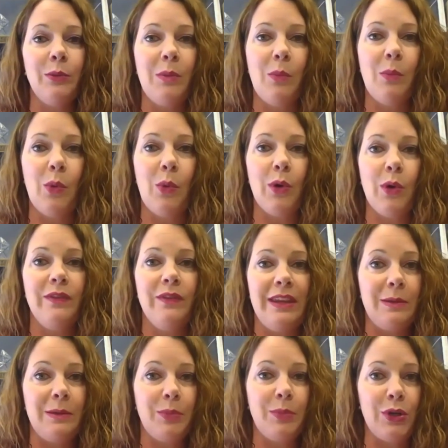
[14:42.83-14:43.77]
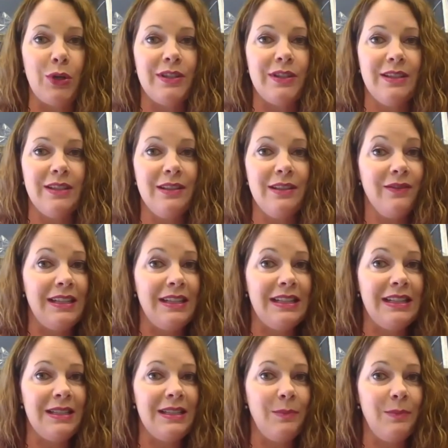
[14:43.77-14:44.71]
bit more of the in-person
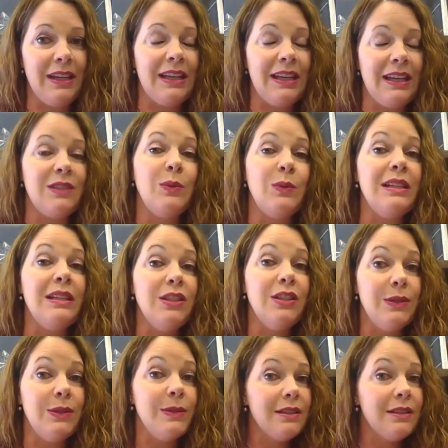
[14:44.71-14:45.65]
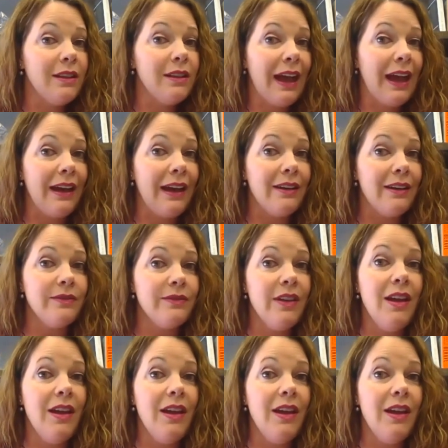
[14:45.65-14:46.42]
events, because we do still have